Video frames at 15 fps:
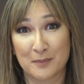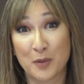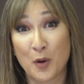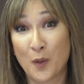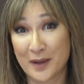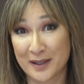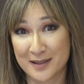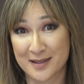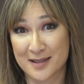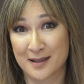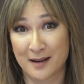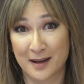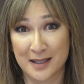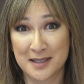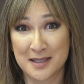points
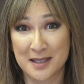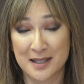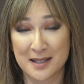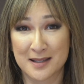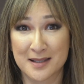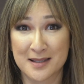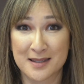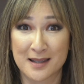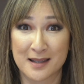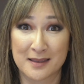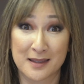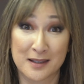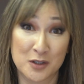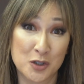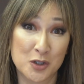and ideas
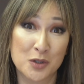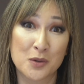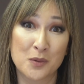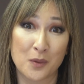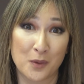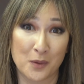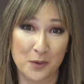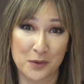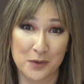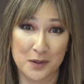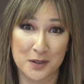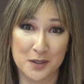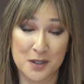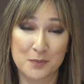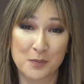that the two
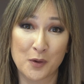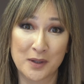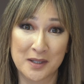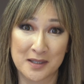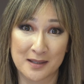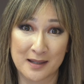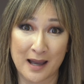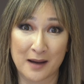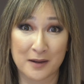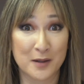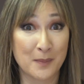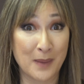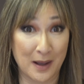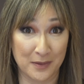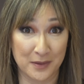authors pointed out
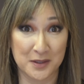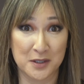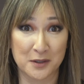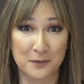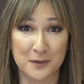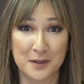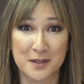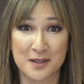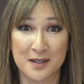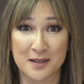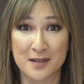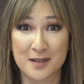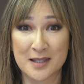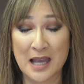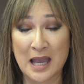about the
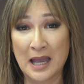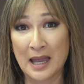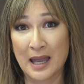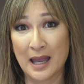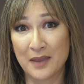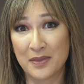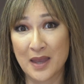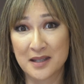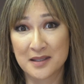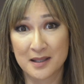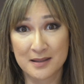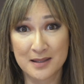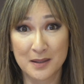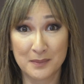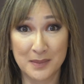differences. And that
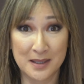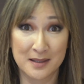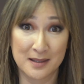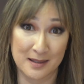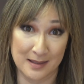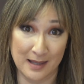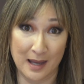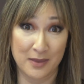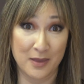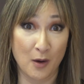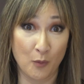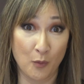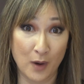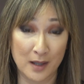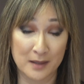doesn't mean to say
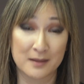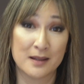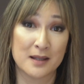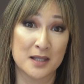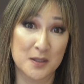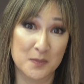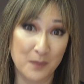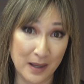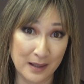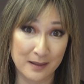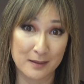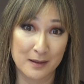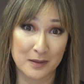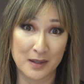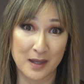that one is better
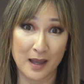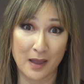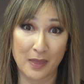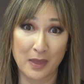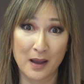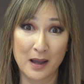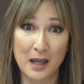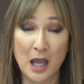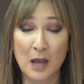than the other,